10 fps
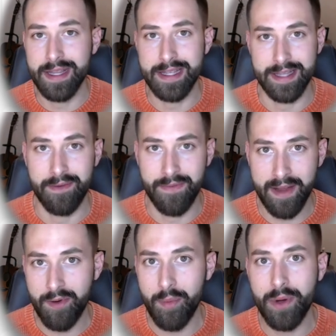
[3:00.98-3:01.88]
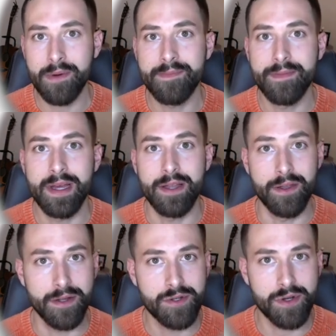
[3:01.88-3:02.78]
is unfavorable,
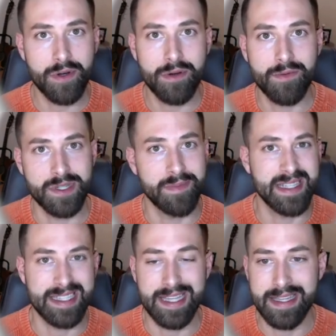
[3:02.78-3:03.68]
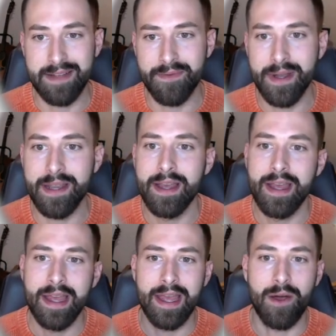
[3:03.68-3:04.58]
neutral, which means it's indifferent,
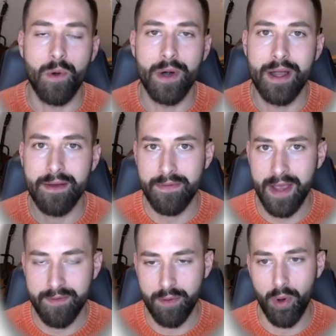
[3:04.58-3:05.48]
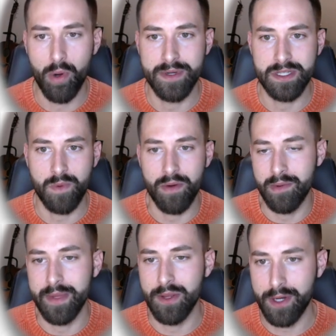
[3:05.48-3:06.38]
or favorable, which is what we'd
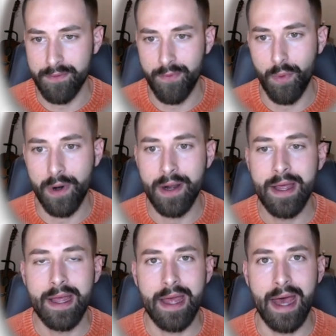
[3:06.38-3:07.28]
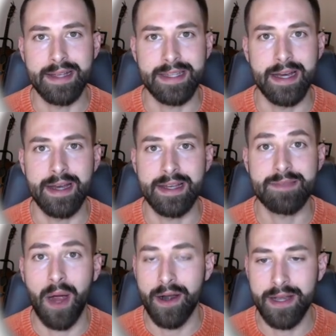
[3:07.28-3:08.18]
be looking for as an
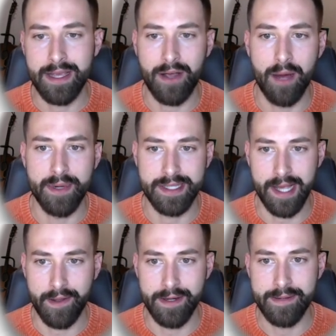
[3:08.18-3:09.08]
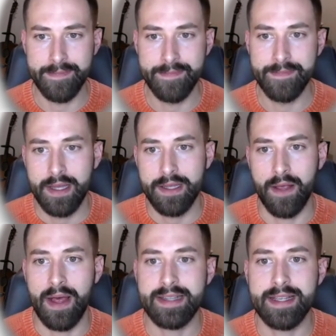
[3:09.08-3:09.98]
aspiring e-commerce seller. Now,
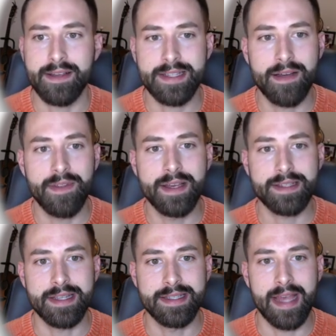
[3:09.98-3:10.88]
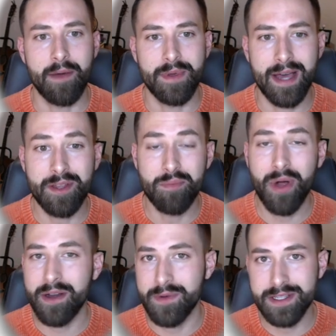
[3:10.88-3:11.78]
last thing I'll say on this is that with other
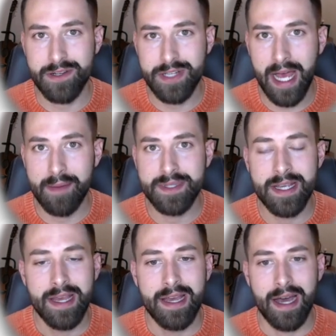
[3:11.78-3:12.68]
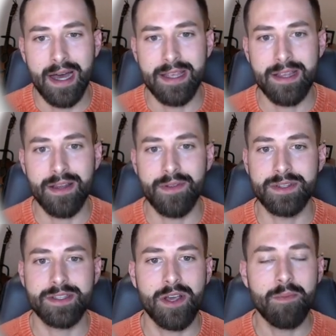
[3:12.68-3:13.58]
product research apps, uh, you know, there's
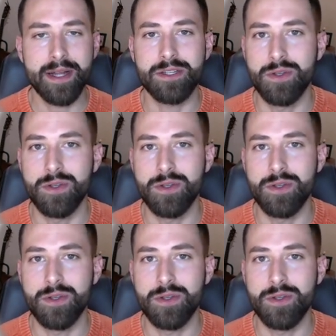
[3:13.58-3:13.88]
so much